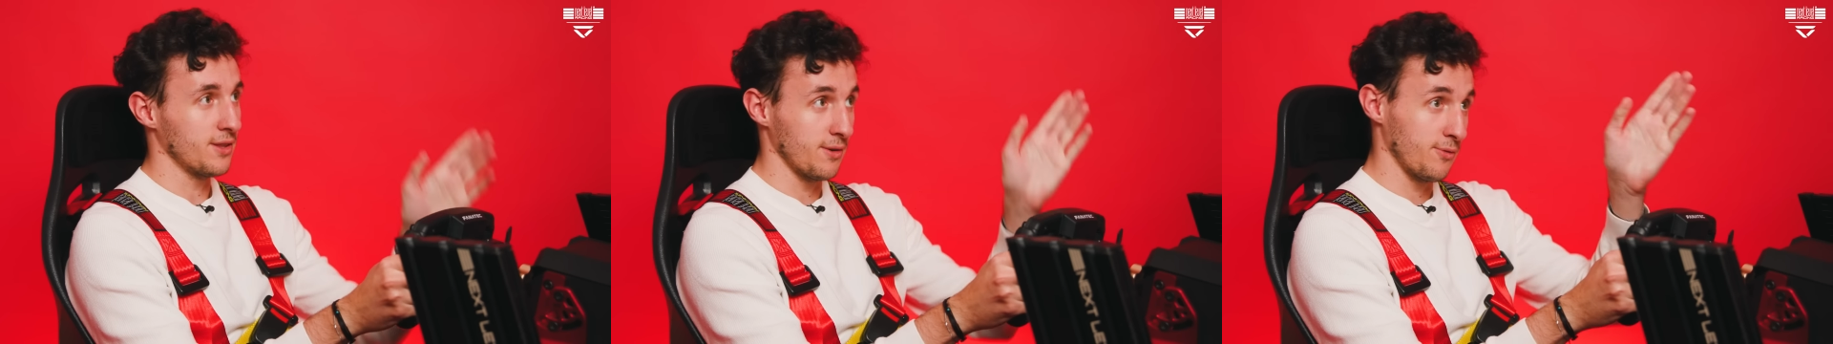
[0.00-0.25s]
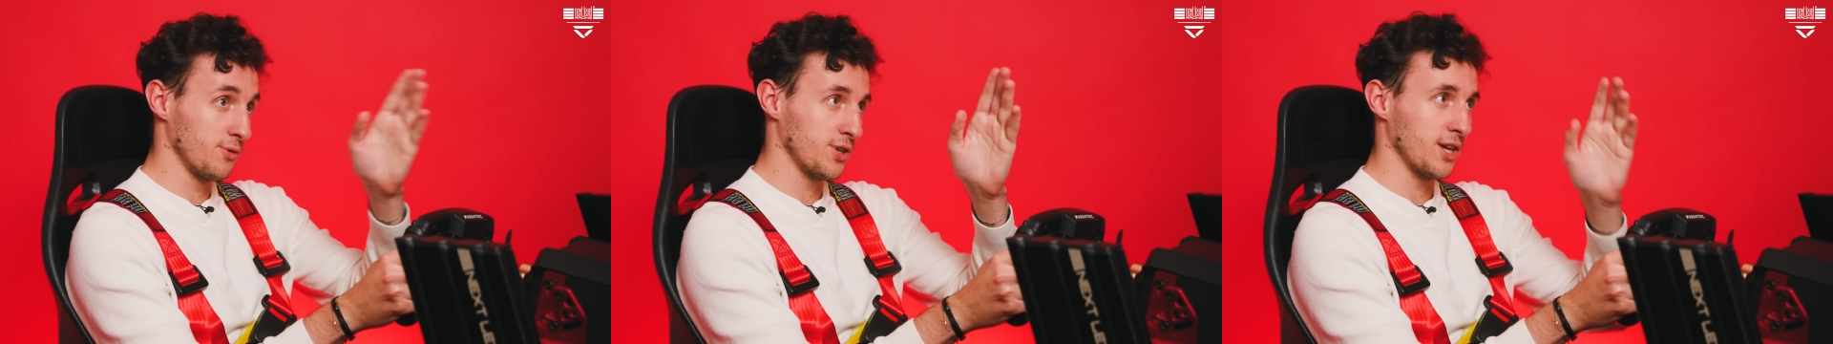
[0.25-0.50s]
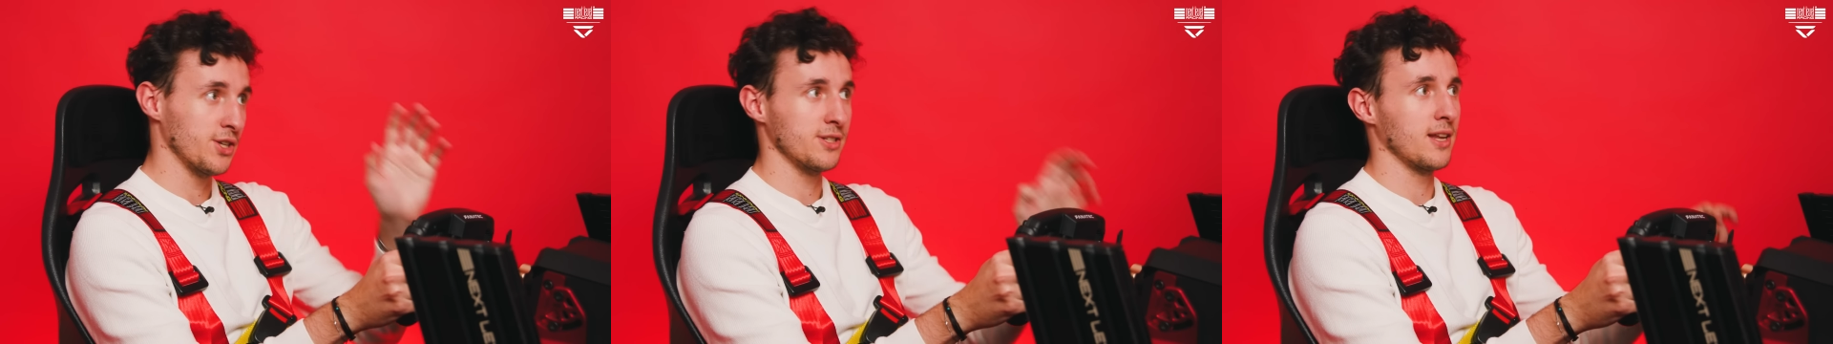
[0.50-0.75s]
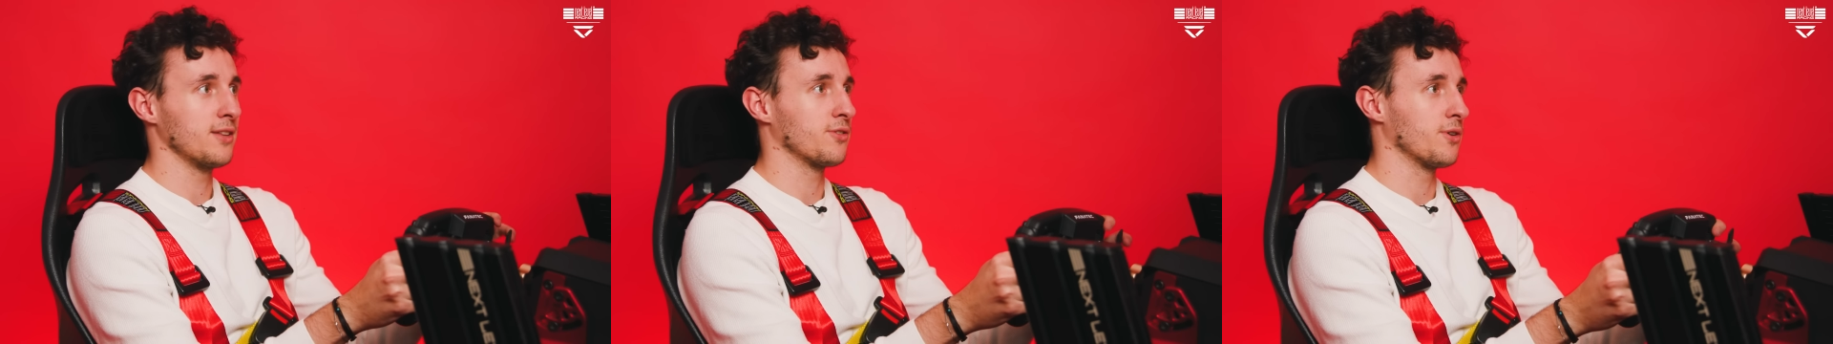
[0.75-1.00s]
the few
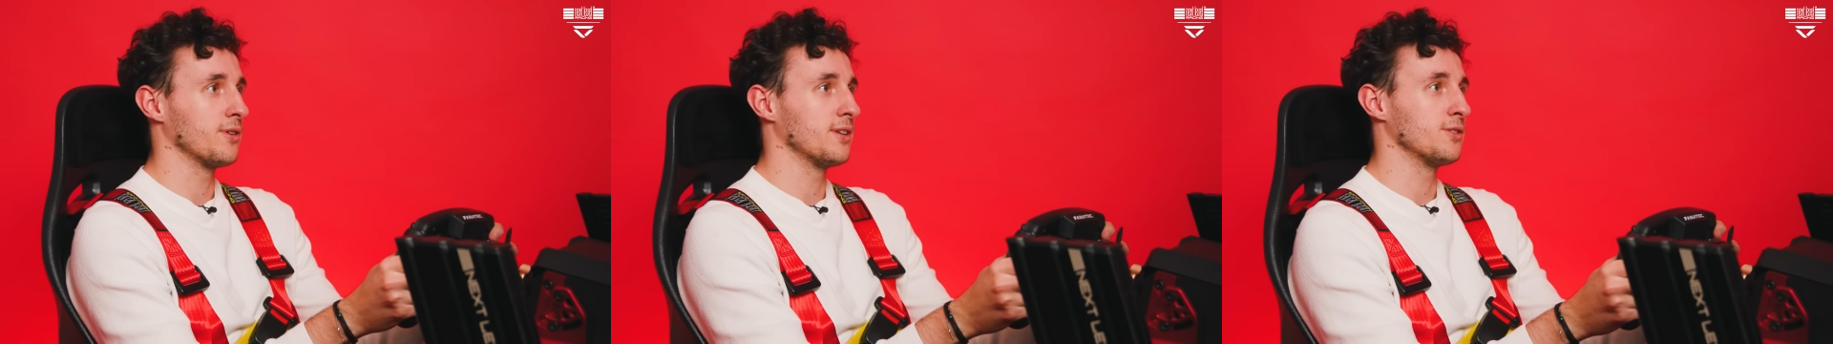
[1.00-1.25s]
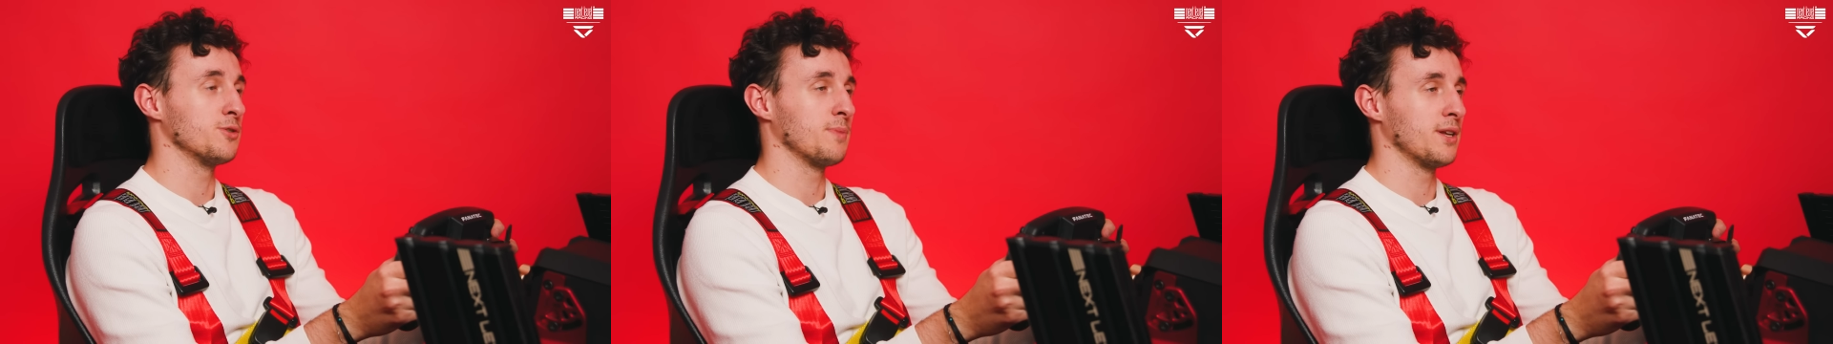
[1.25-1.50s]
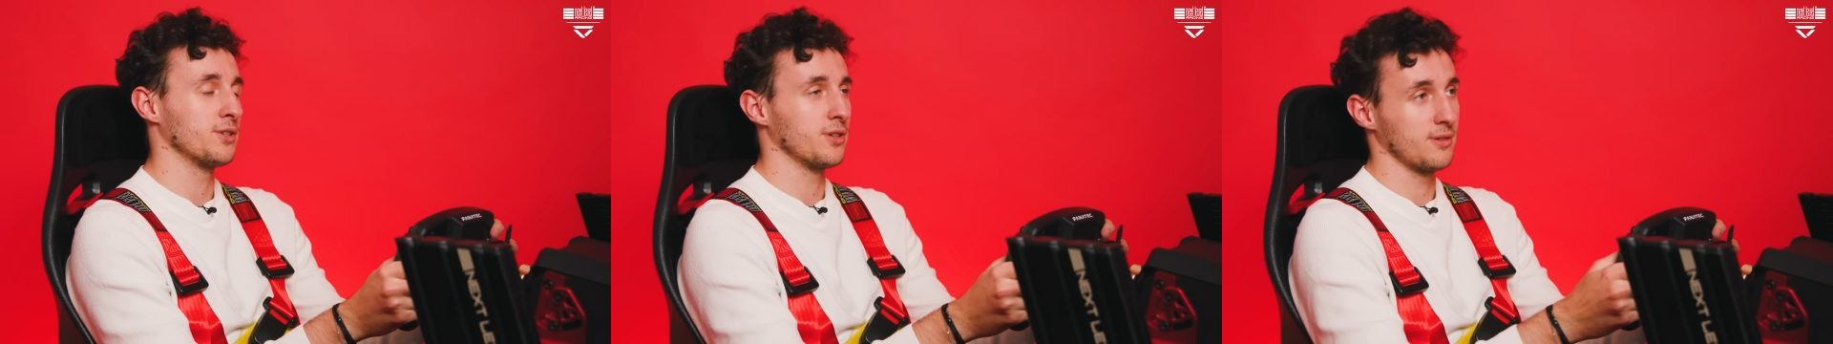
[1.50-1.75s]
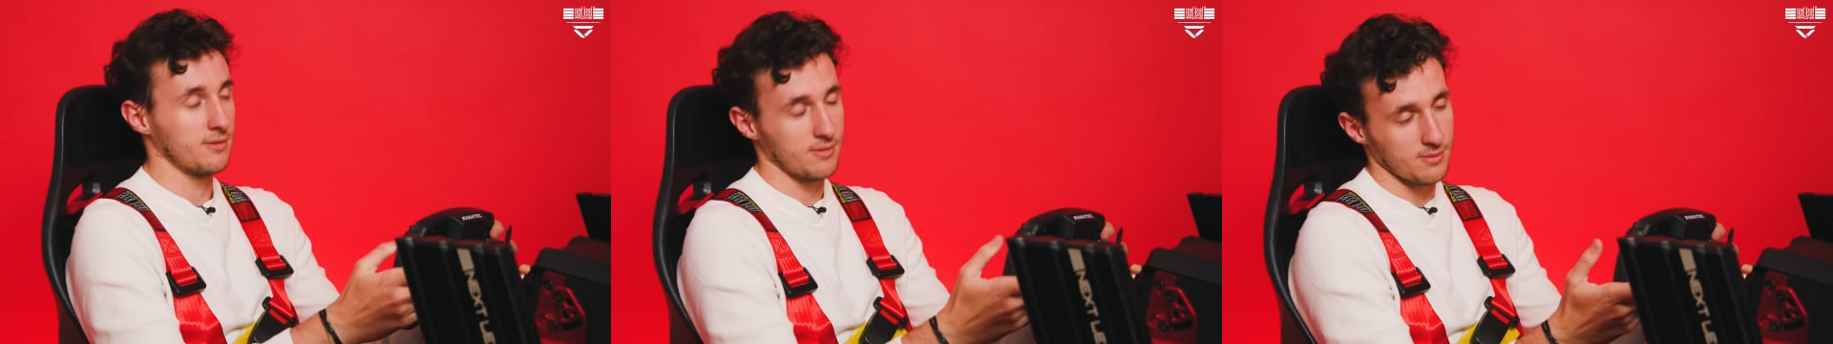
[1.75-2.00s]
changes later on in
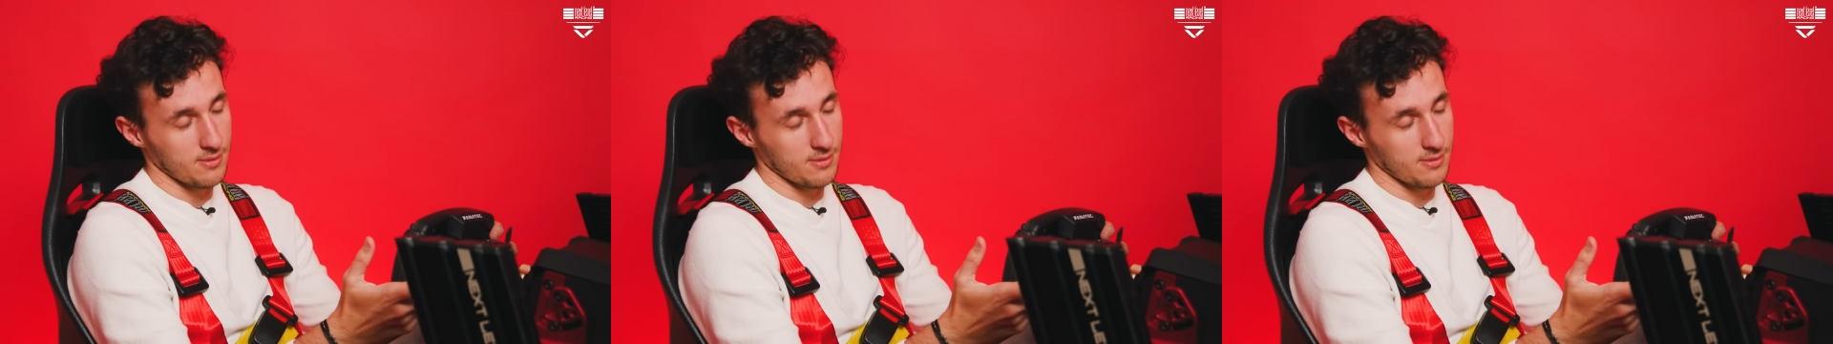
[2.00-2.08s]
suspension